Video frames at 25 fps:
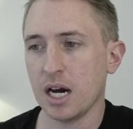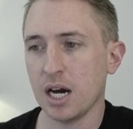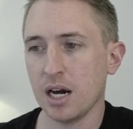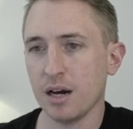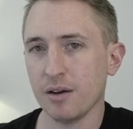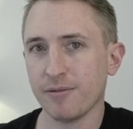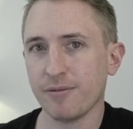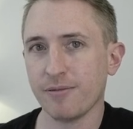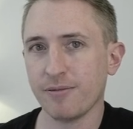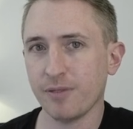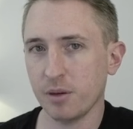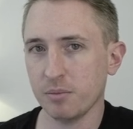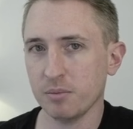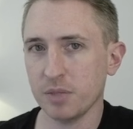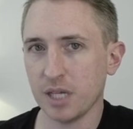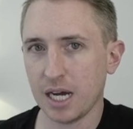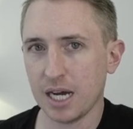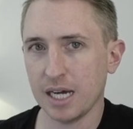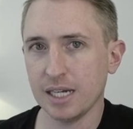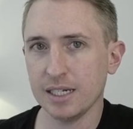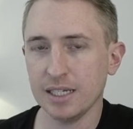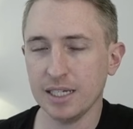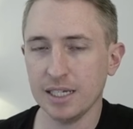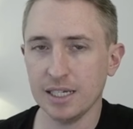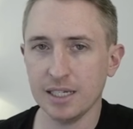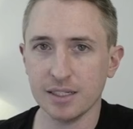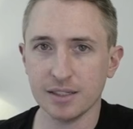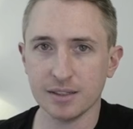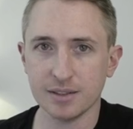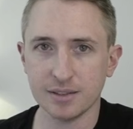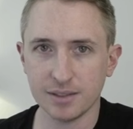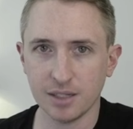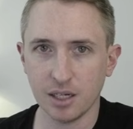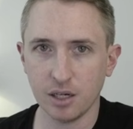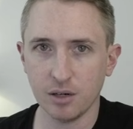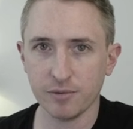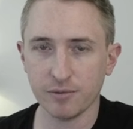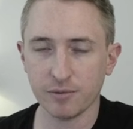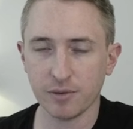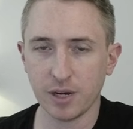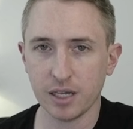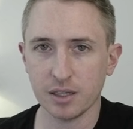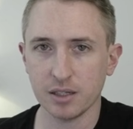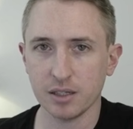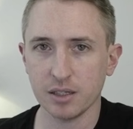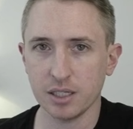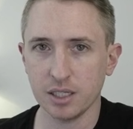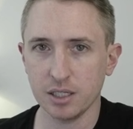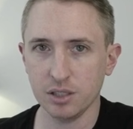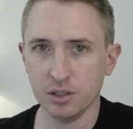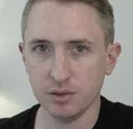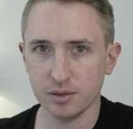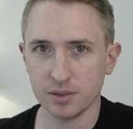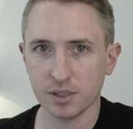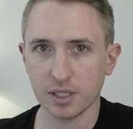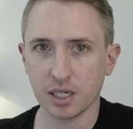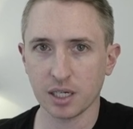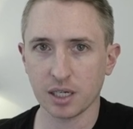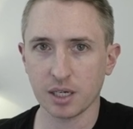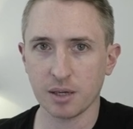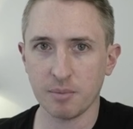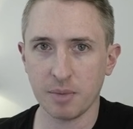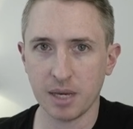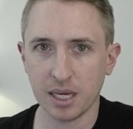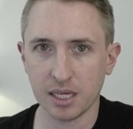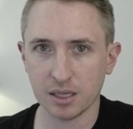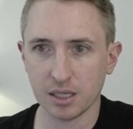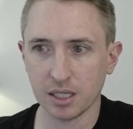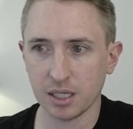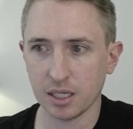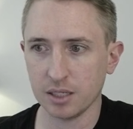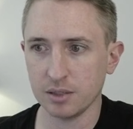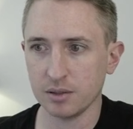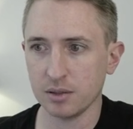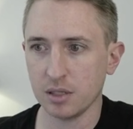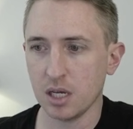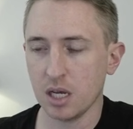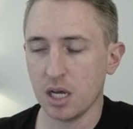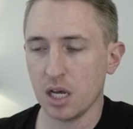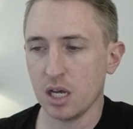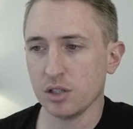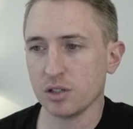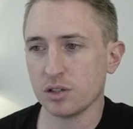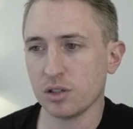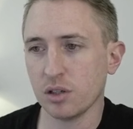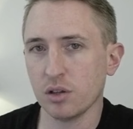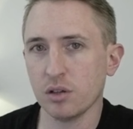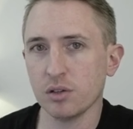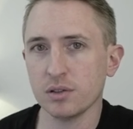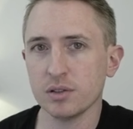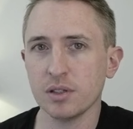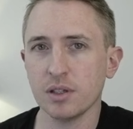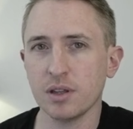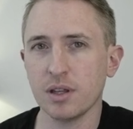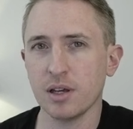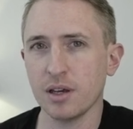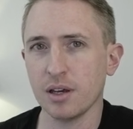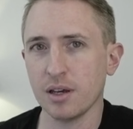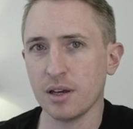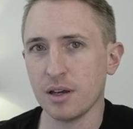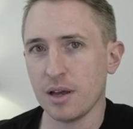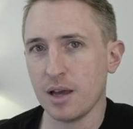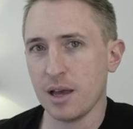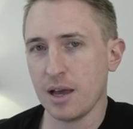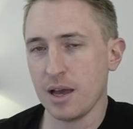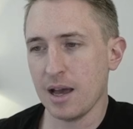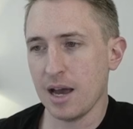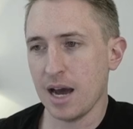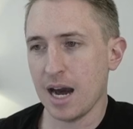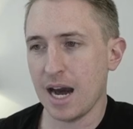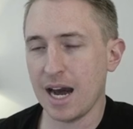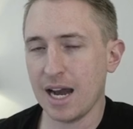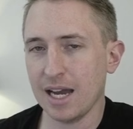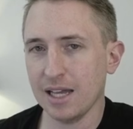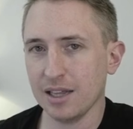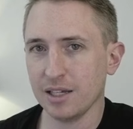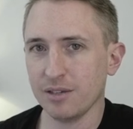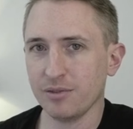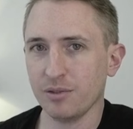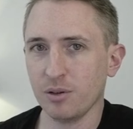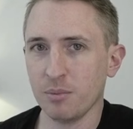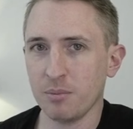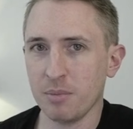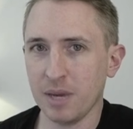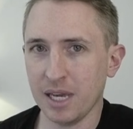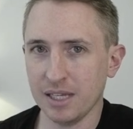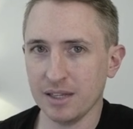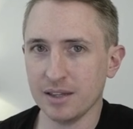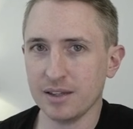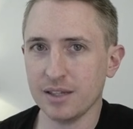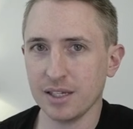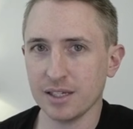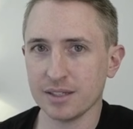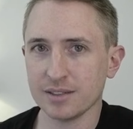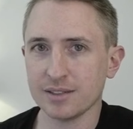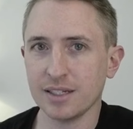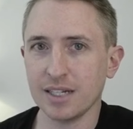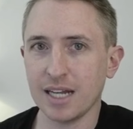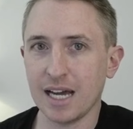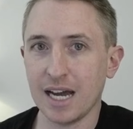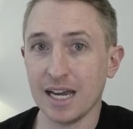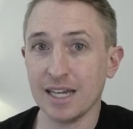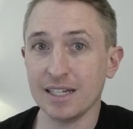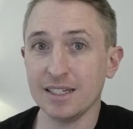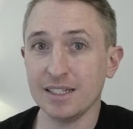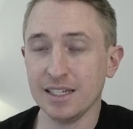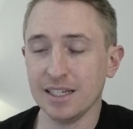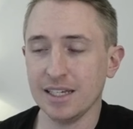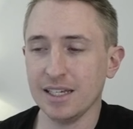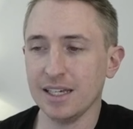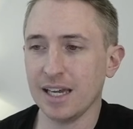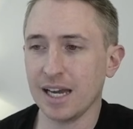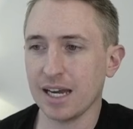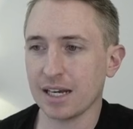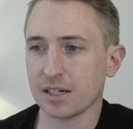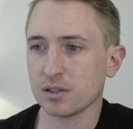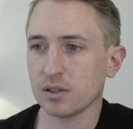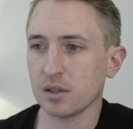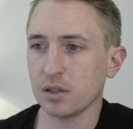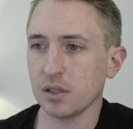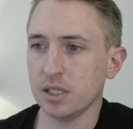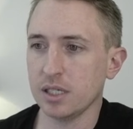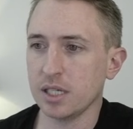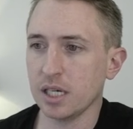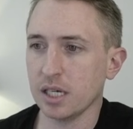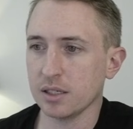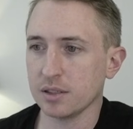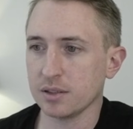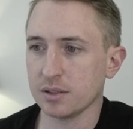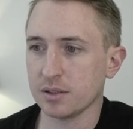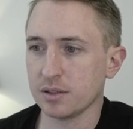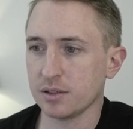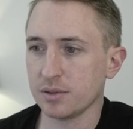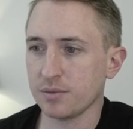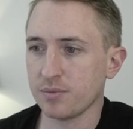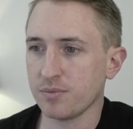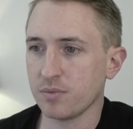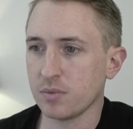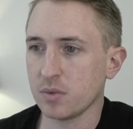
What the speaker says: from the IDE itself rather than using a command line. So those are the high-level main things an IDE actually does.